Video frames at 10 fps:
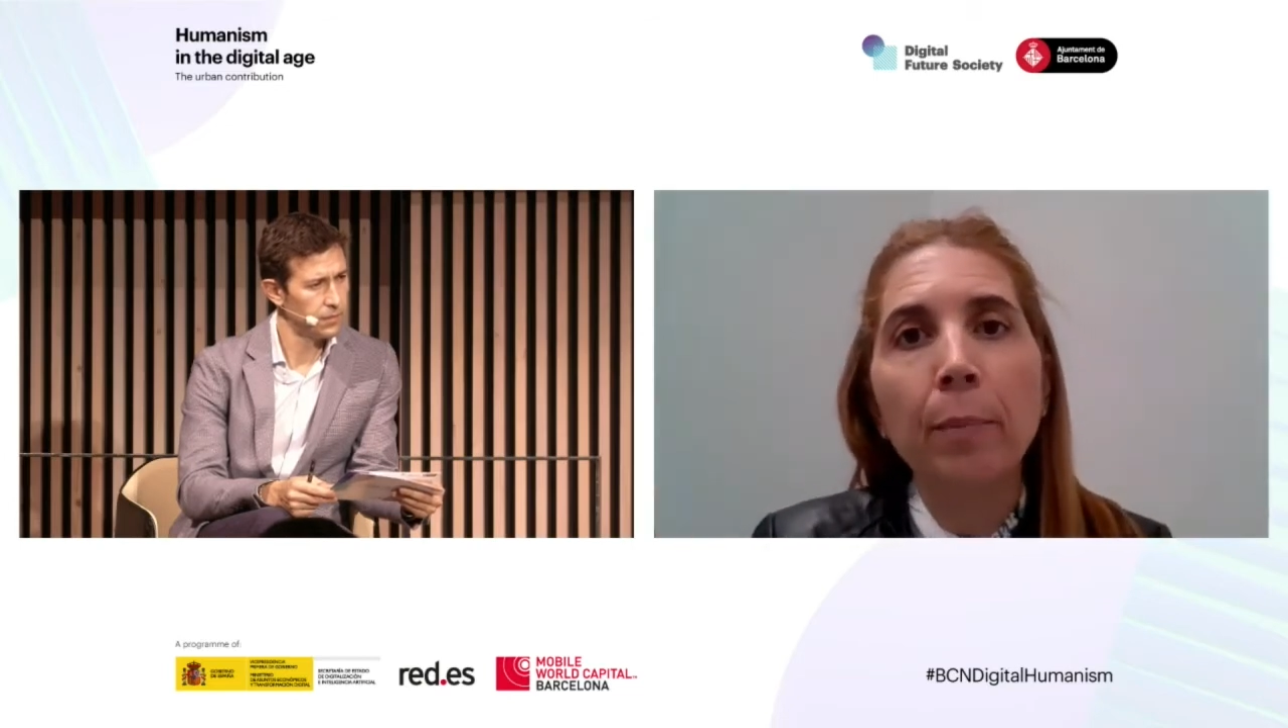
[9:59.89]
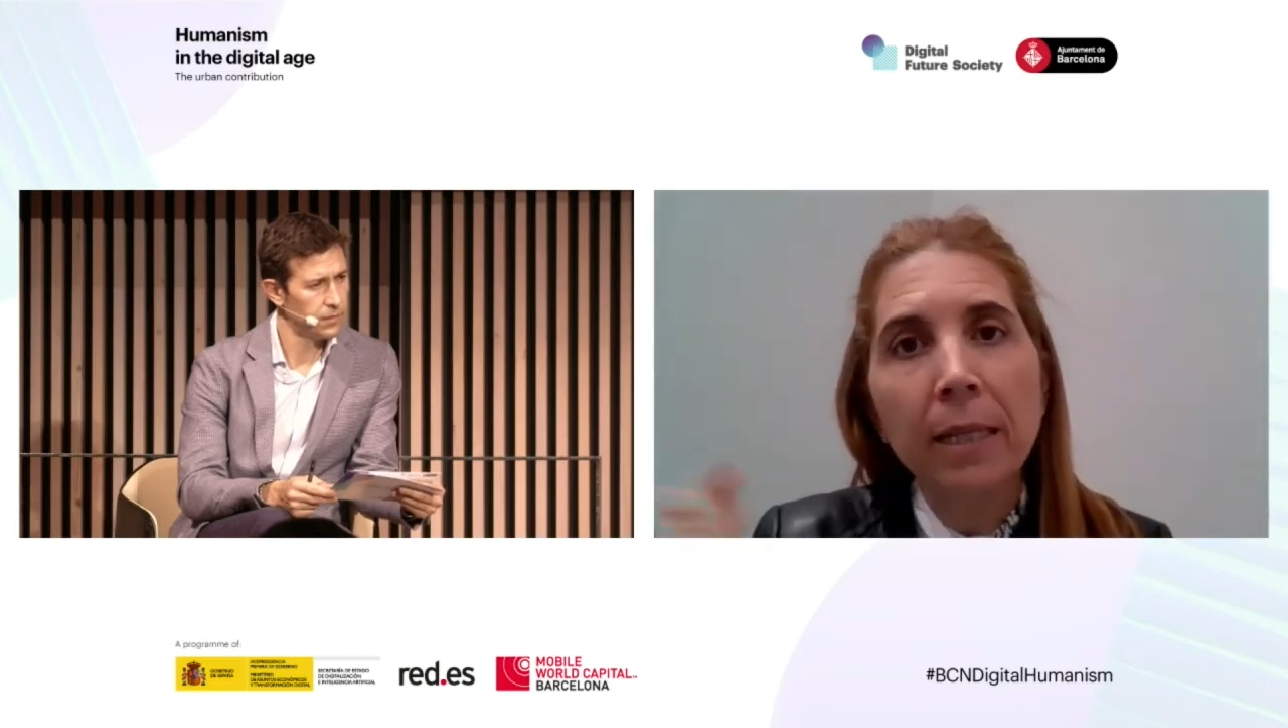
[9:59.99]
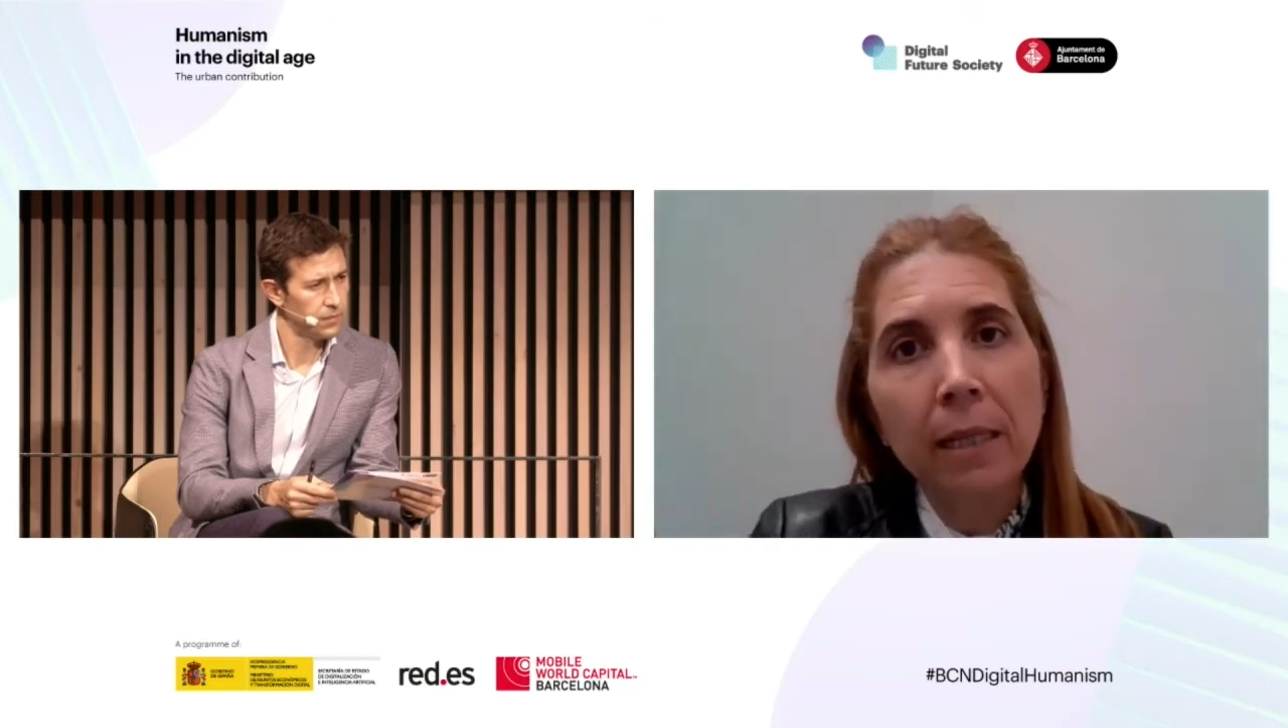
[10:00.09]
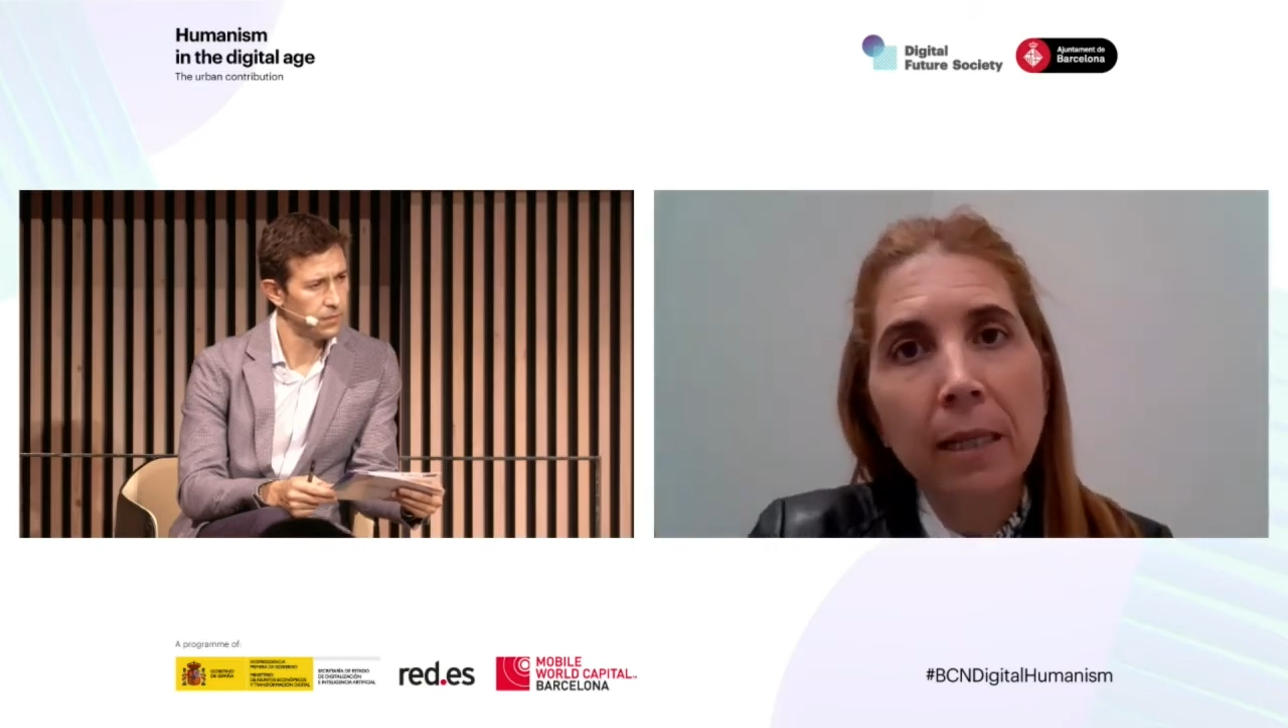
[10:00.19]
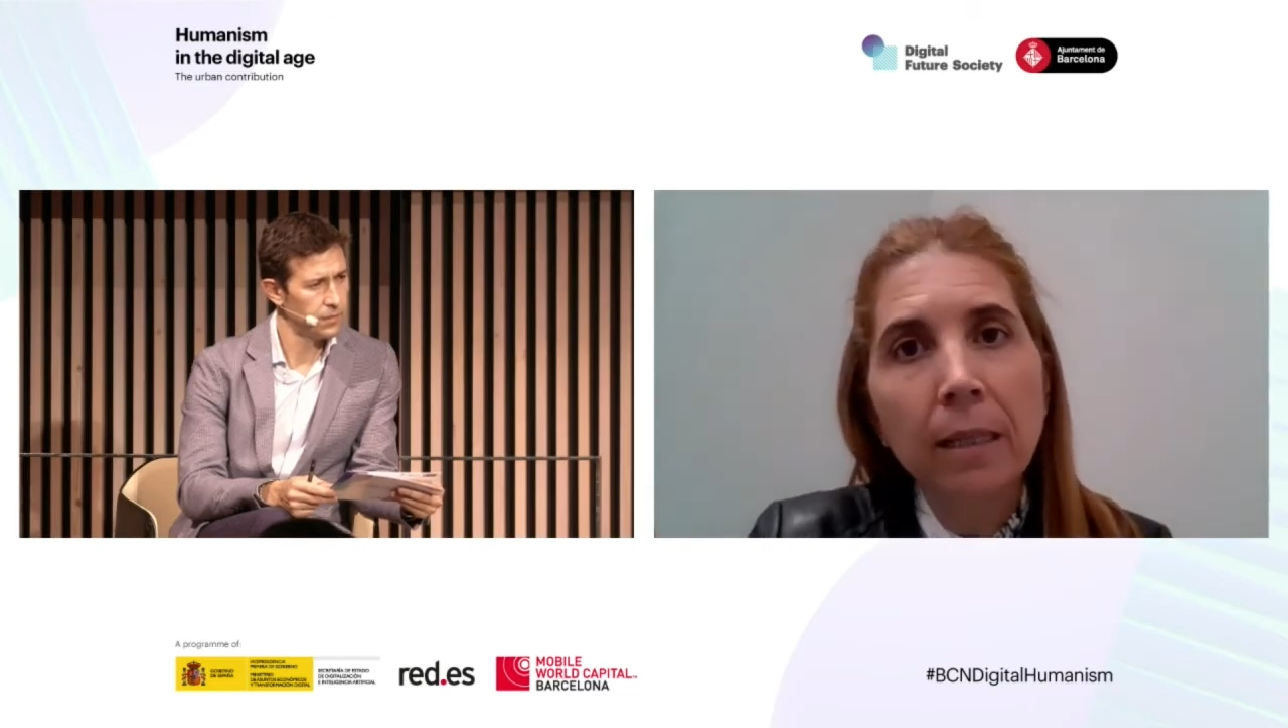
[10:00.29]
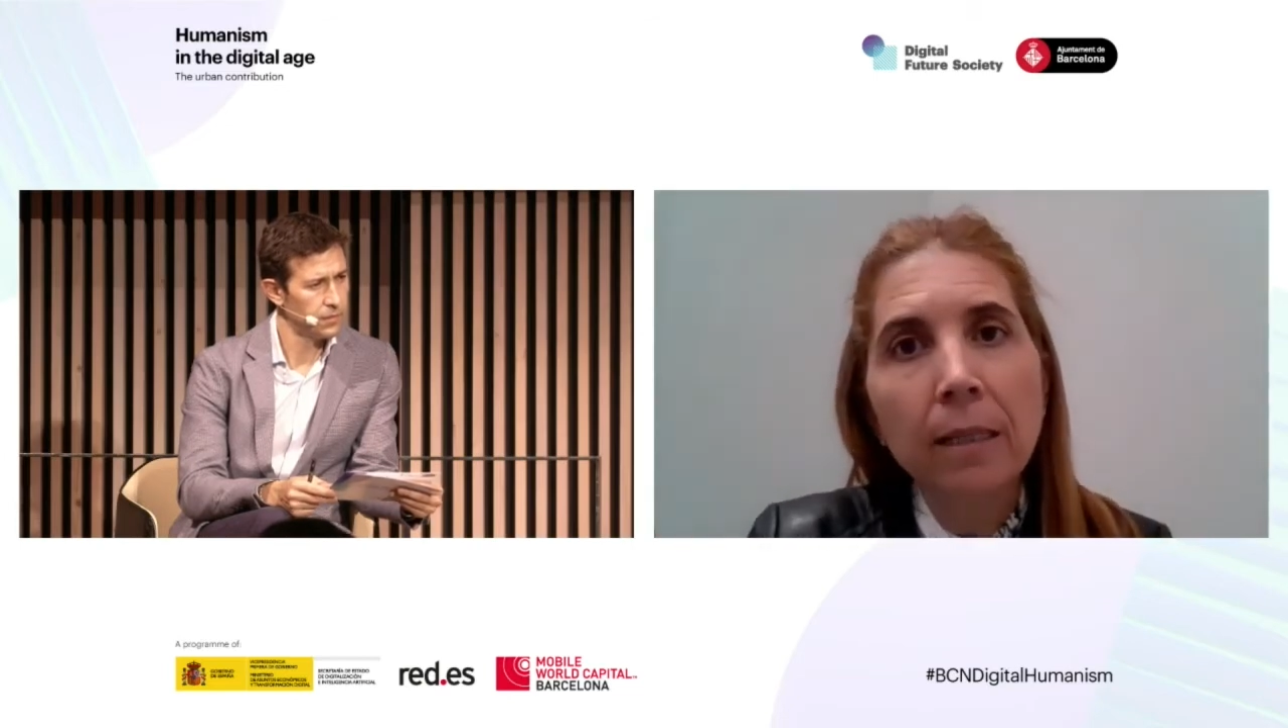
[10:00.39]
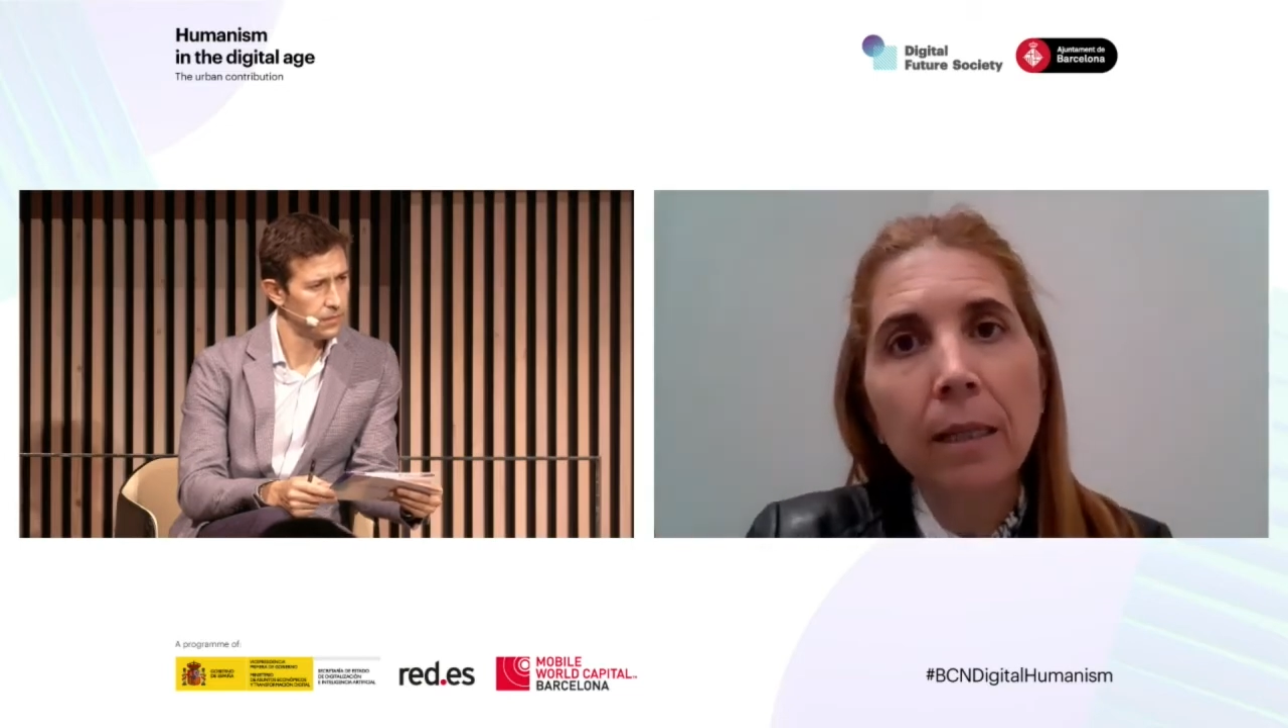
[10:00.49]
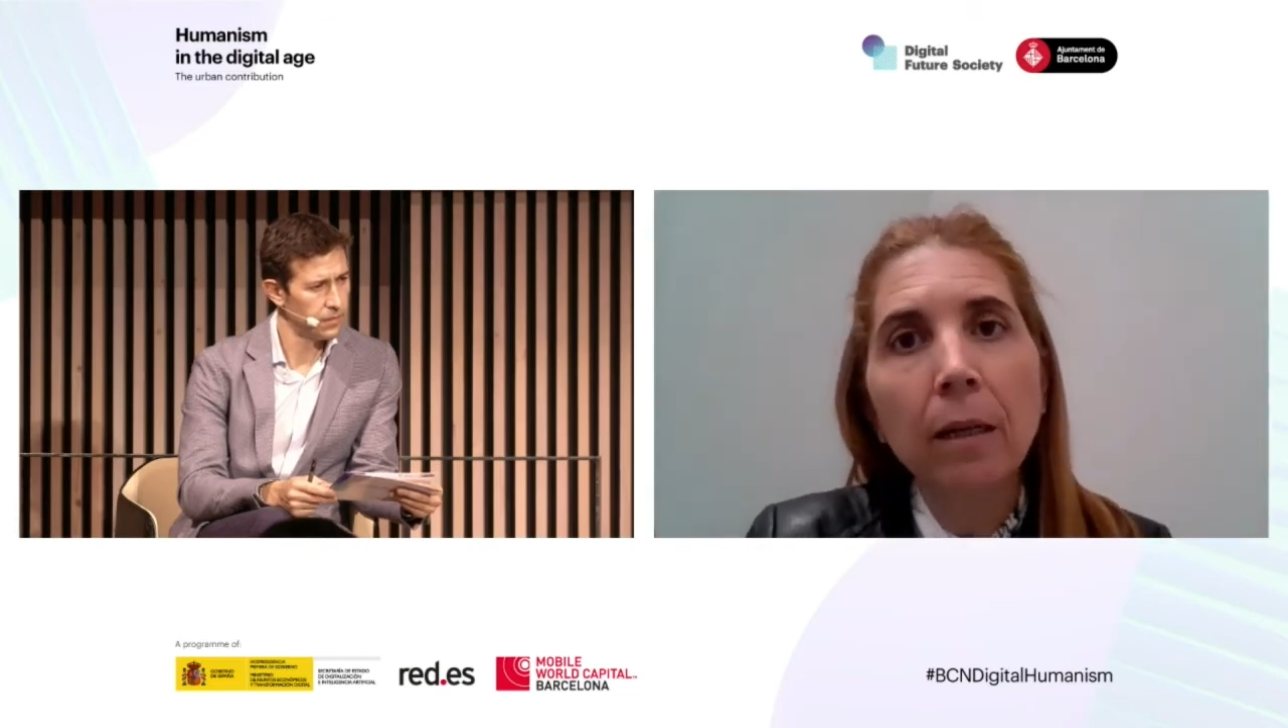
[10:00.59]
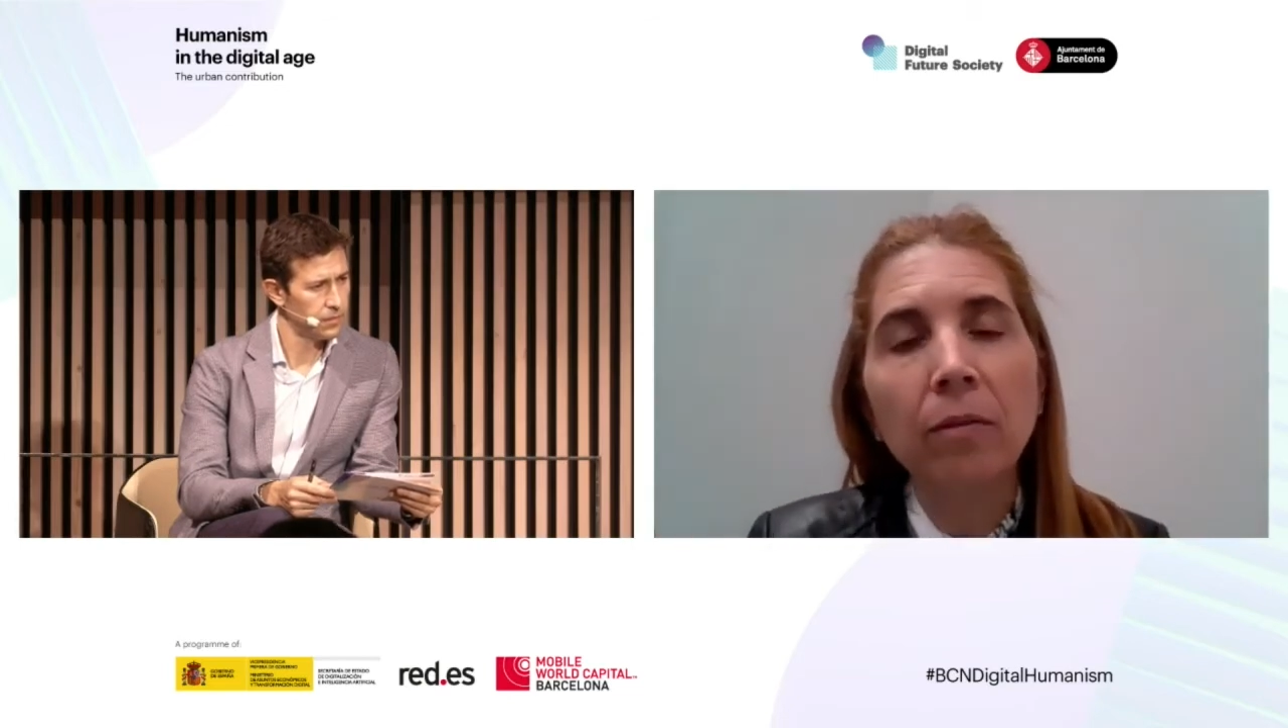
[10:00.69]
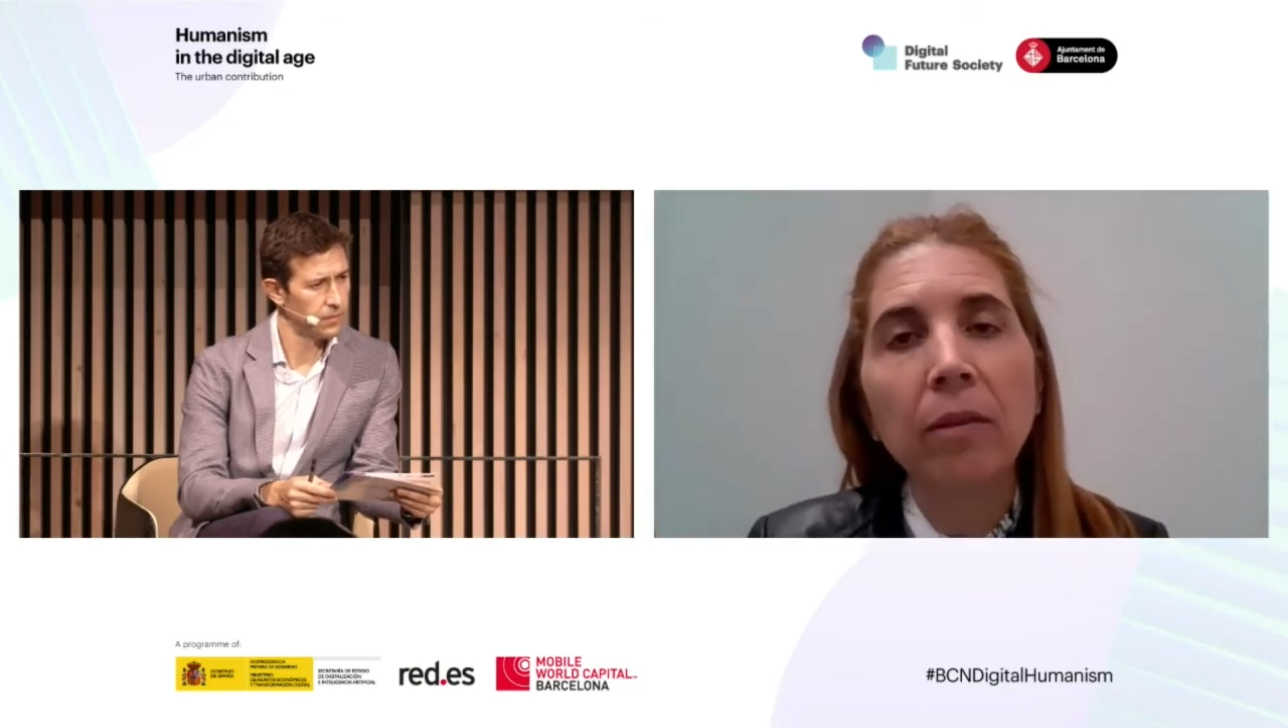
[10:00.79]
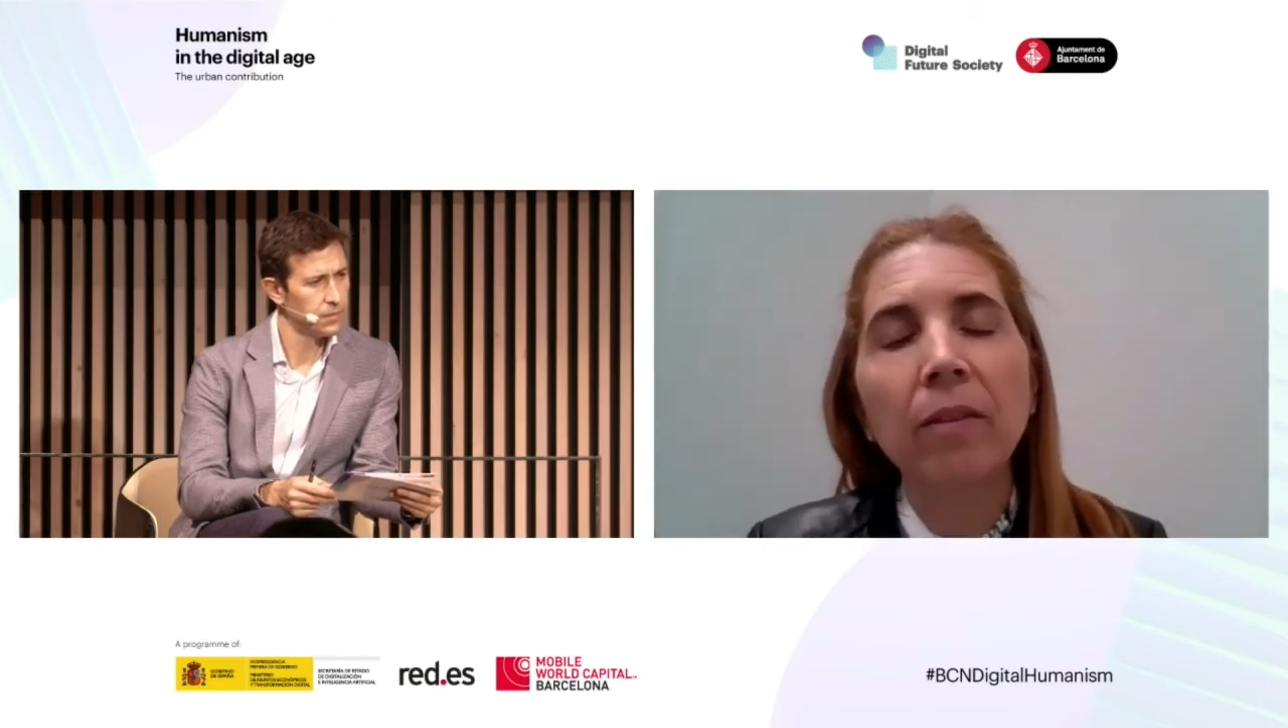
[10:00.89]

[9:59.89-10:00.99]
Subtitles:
presidency of the